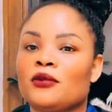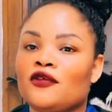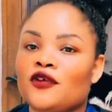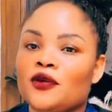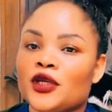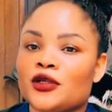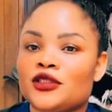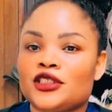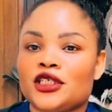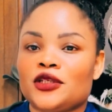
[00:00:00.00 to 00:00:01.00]
Before we
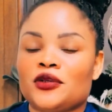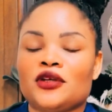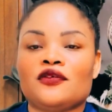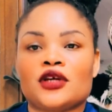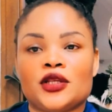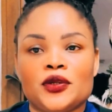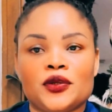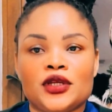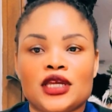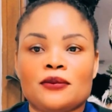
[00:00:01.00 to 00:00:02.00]
continue, if you're
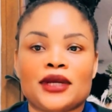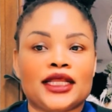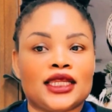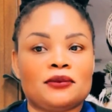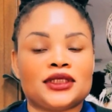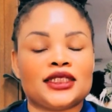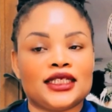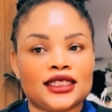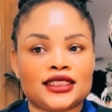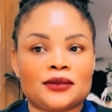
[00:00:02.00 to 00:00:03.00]
new here, my name is
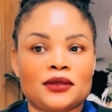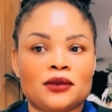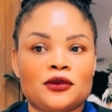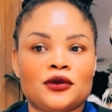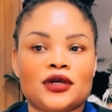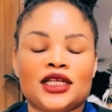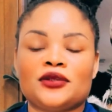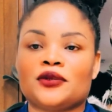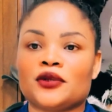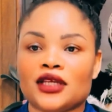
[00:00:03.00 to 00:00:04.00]
Linette Amimo. I
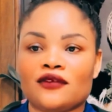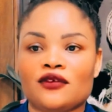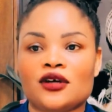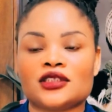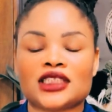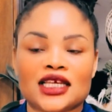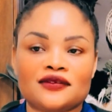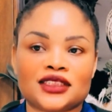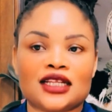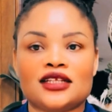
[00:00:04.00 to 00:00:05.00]
do cooking vlogs,
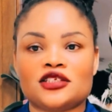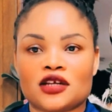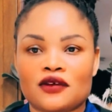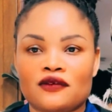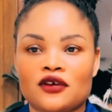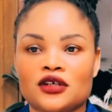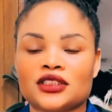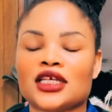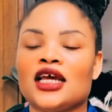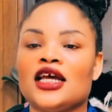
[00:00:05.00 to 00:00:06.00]
lifestyle and travel vlogs.